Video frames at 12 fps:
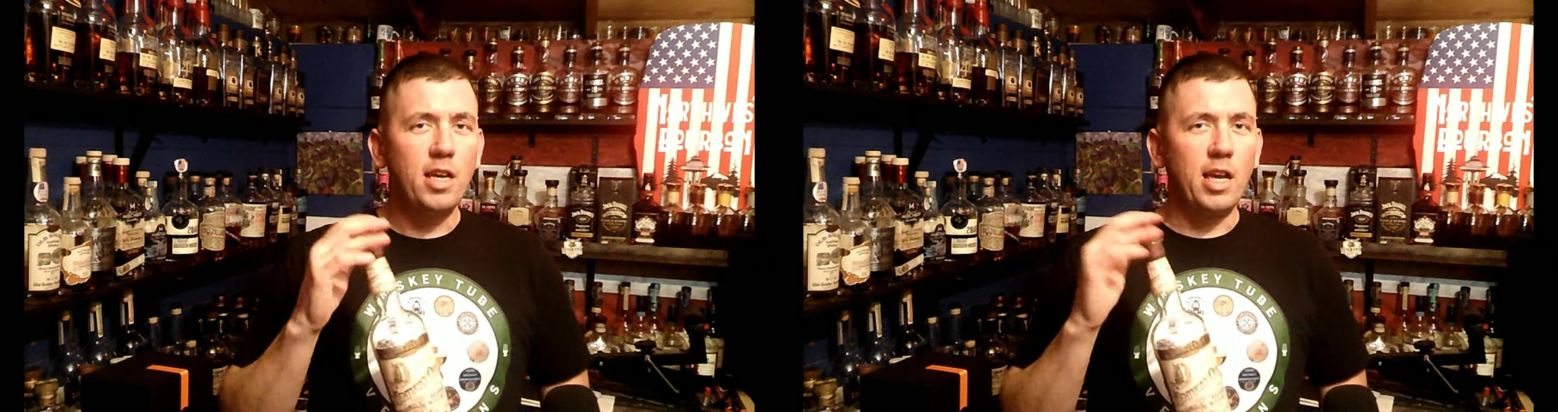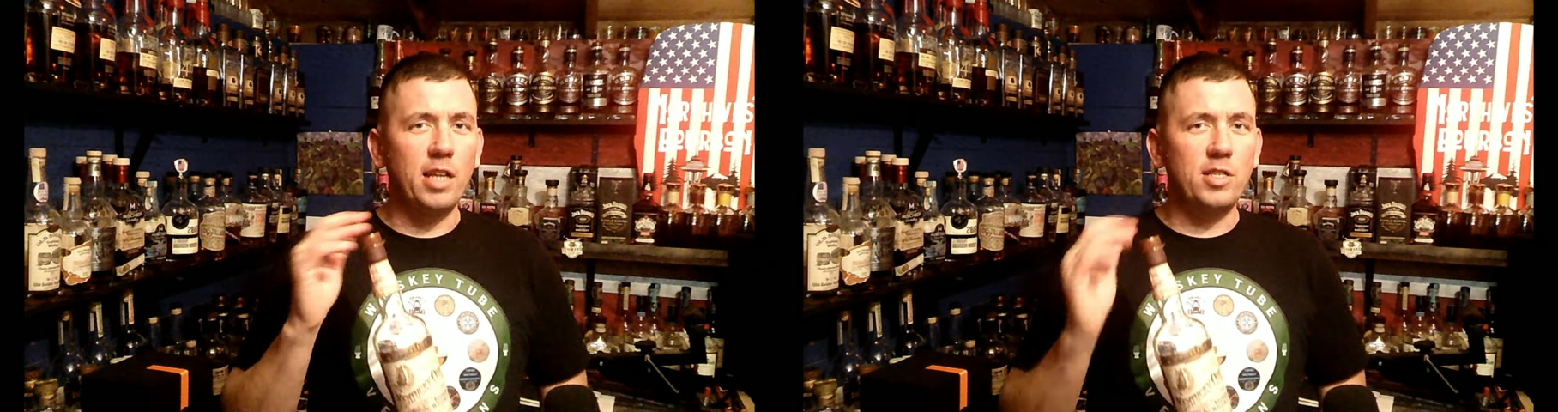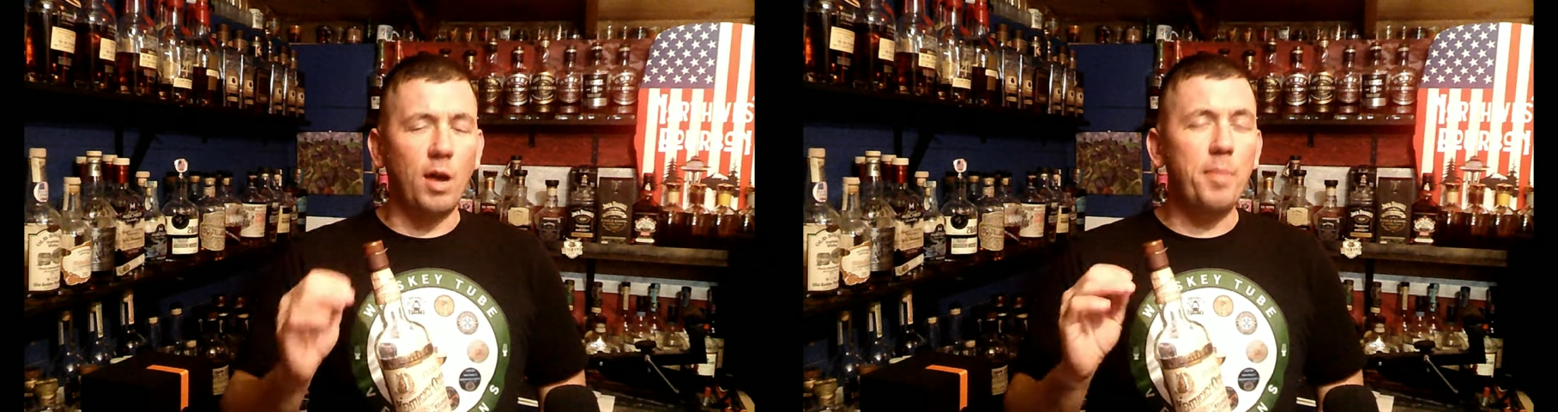
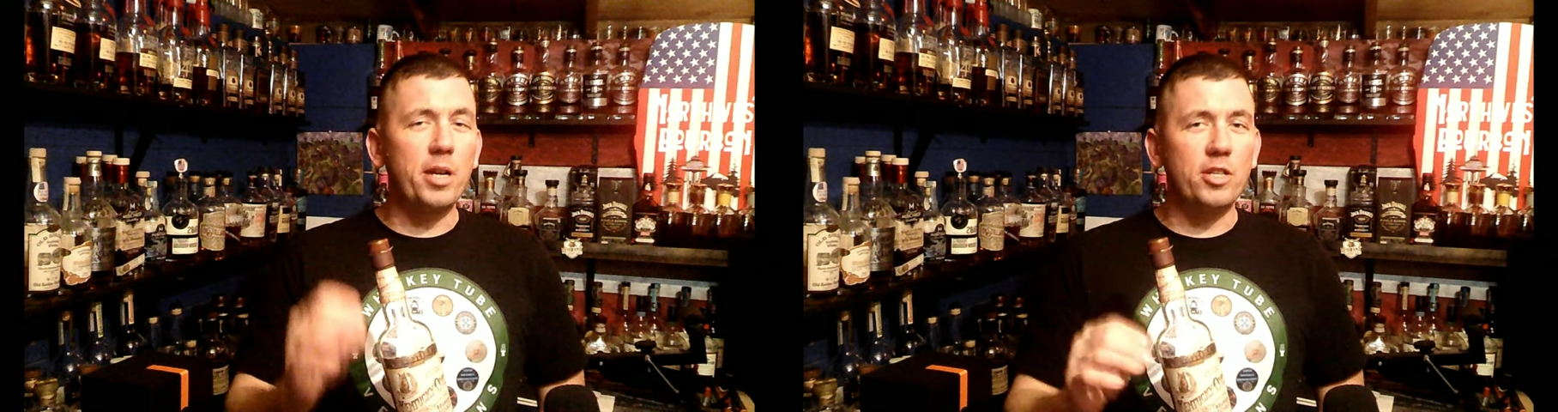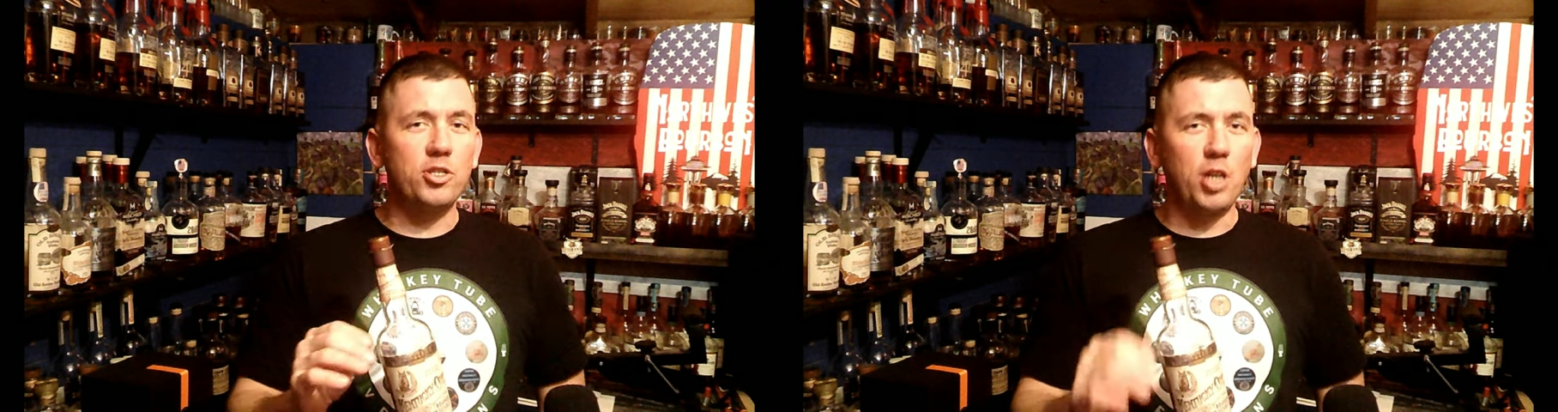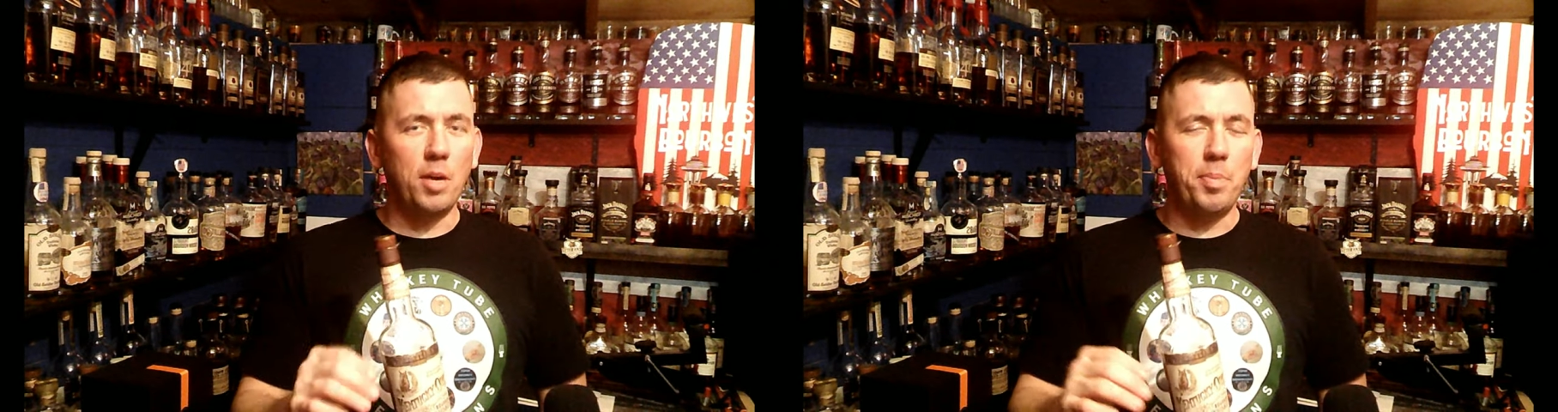And so I'm gonna
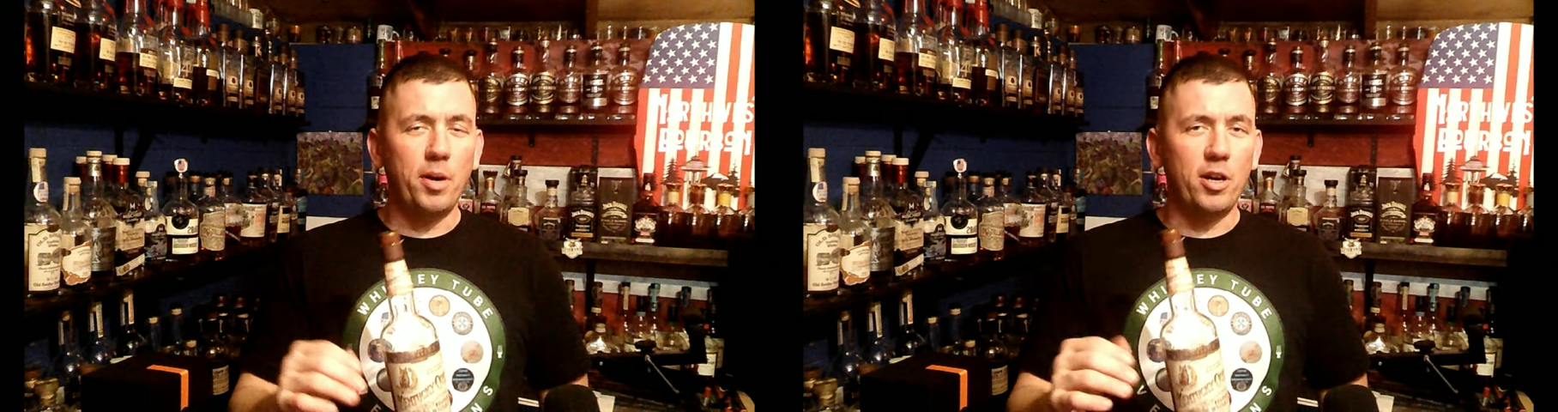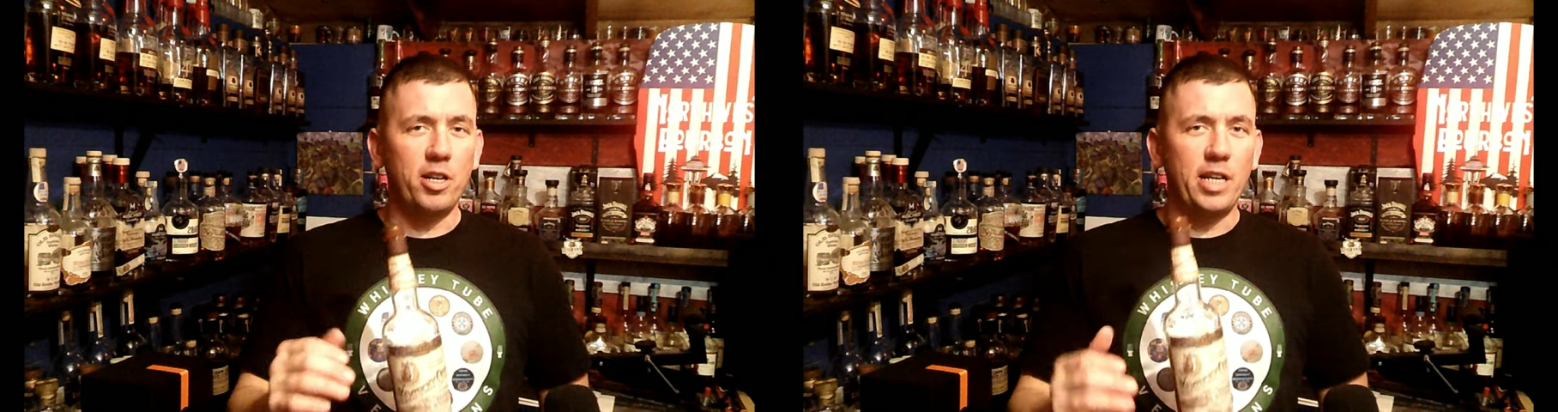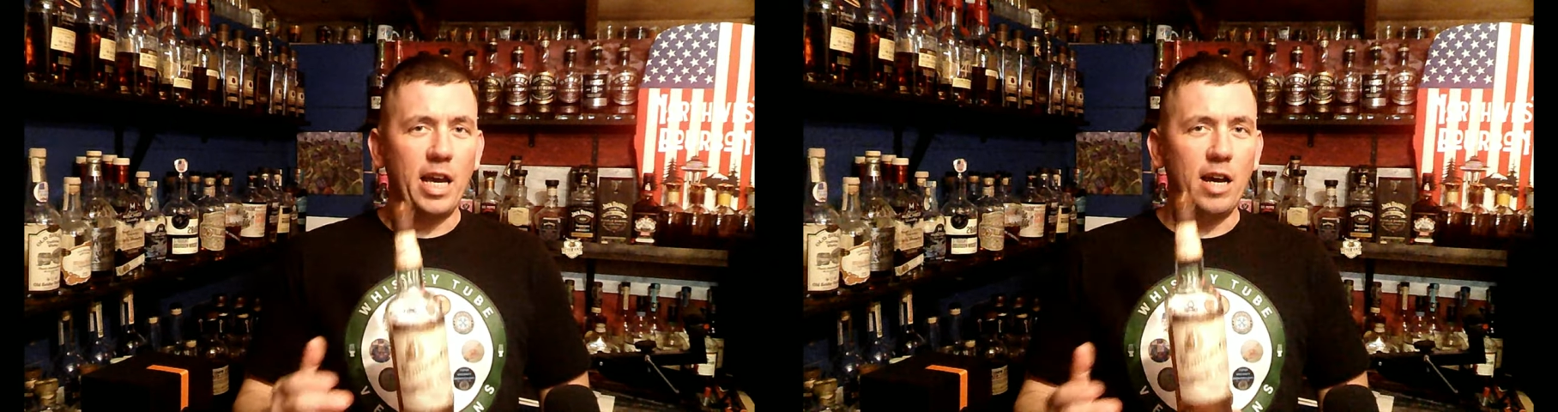jump on
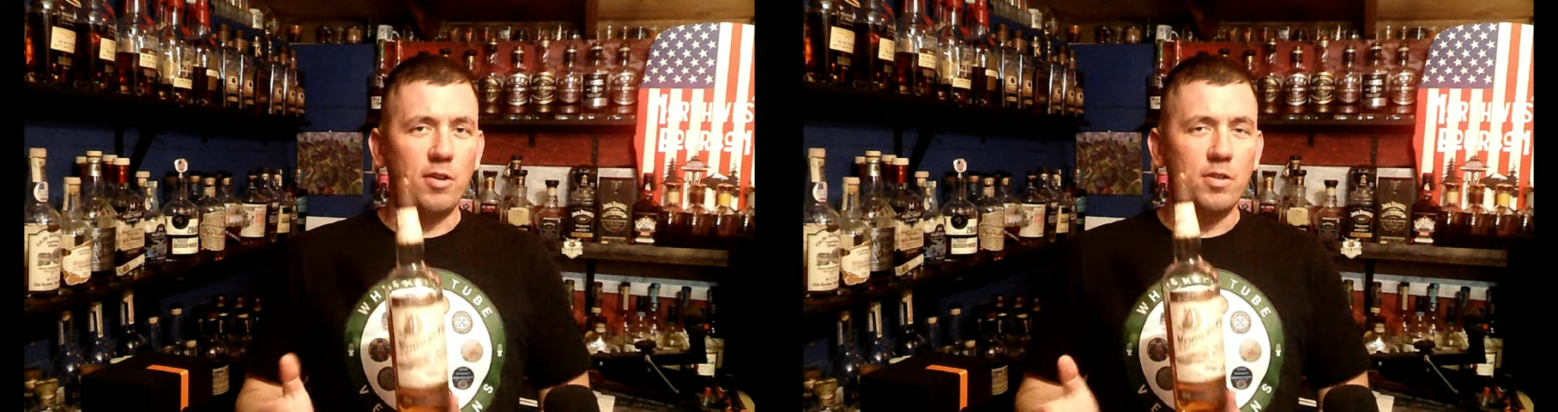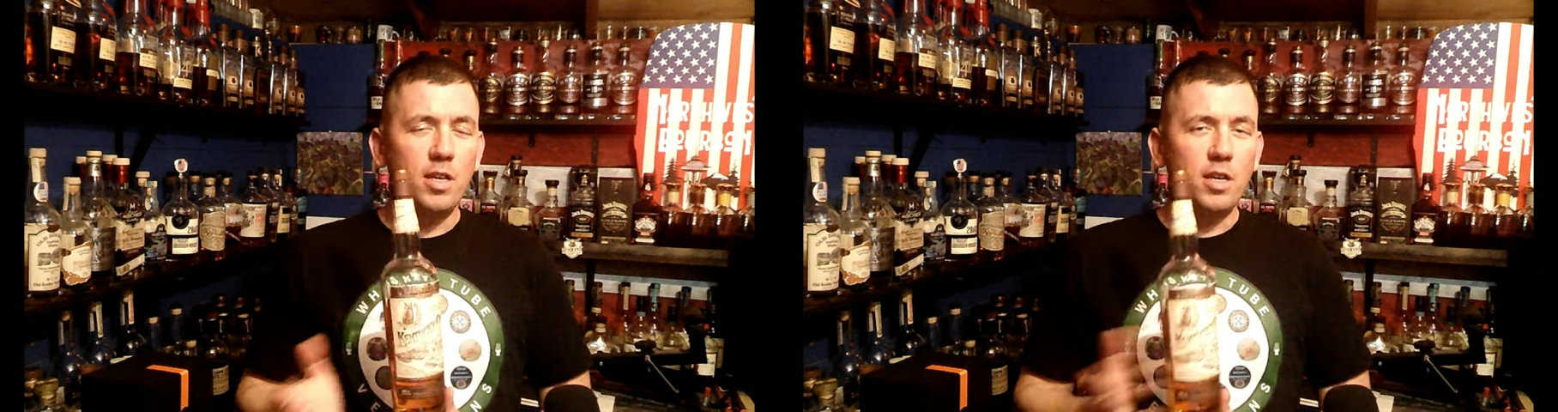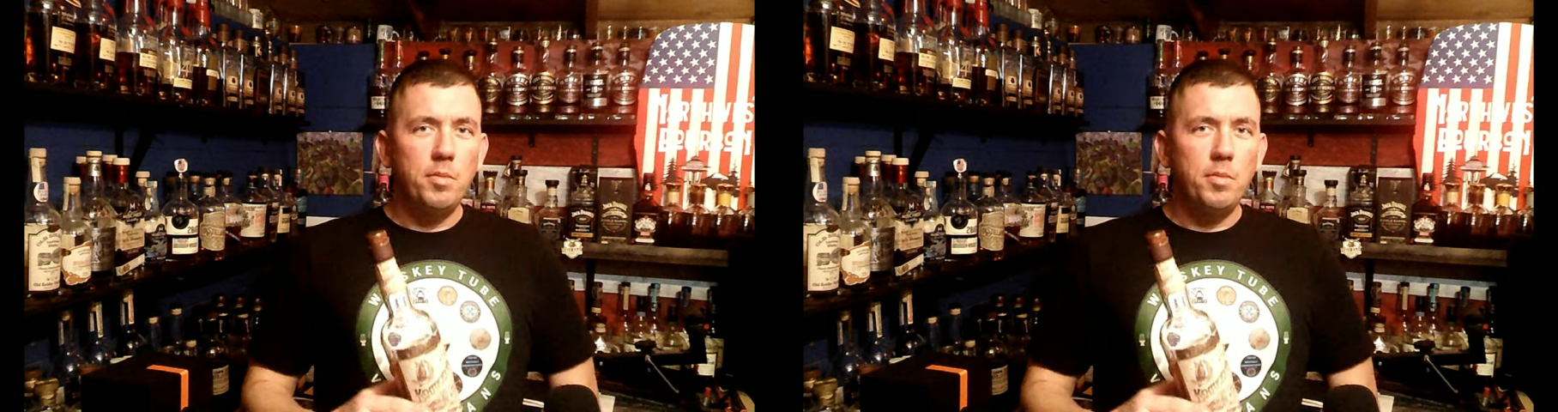it now,